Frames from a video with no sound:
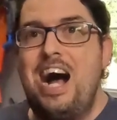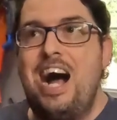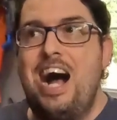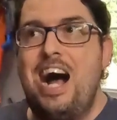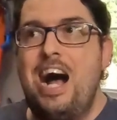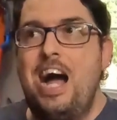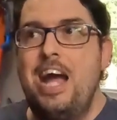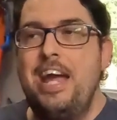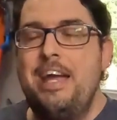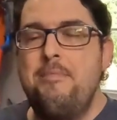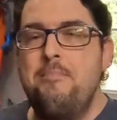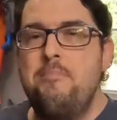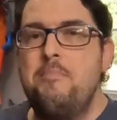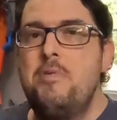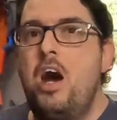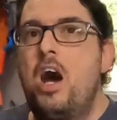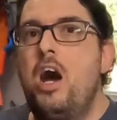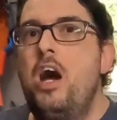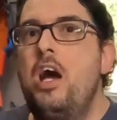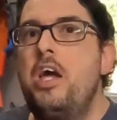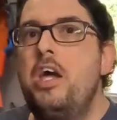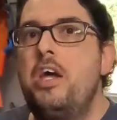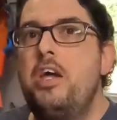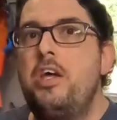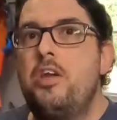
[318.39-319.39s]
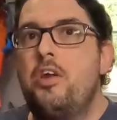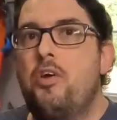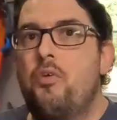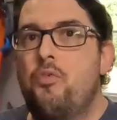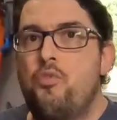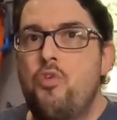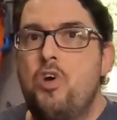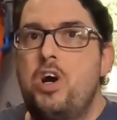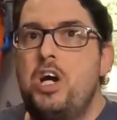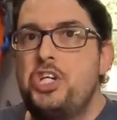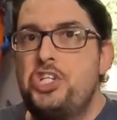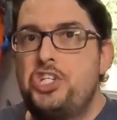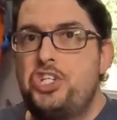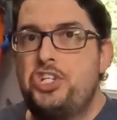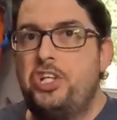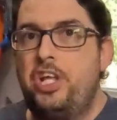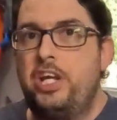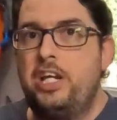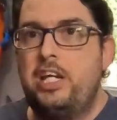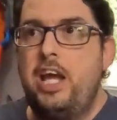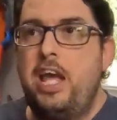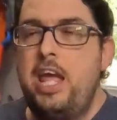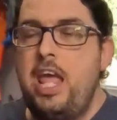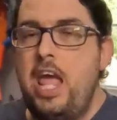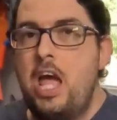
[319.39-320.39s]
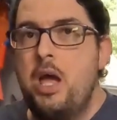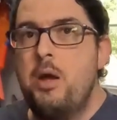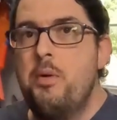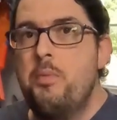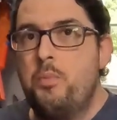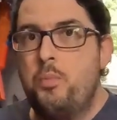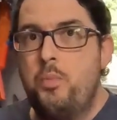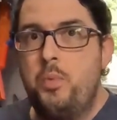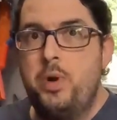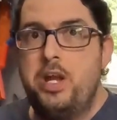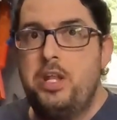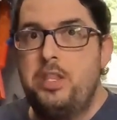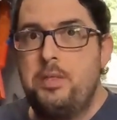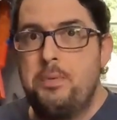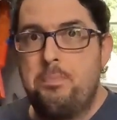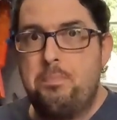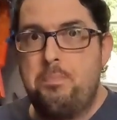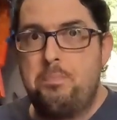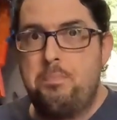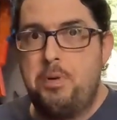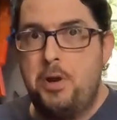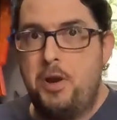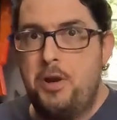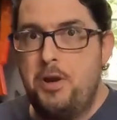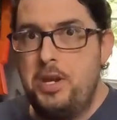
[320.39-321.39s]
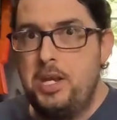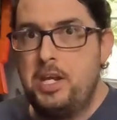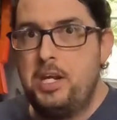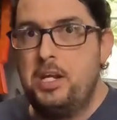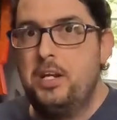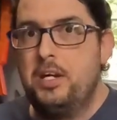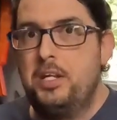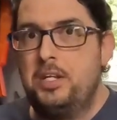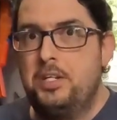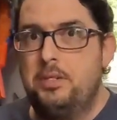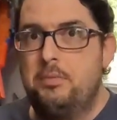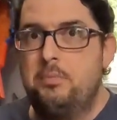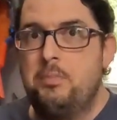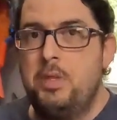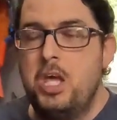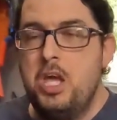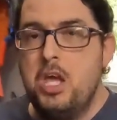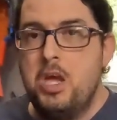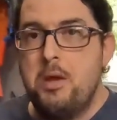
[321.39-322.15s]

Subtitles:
I'm not in a rush like I am with Burning Gundam.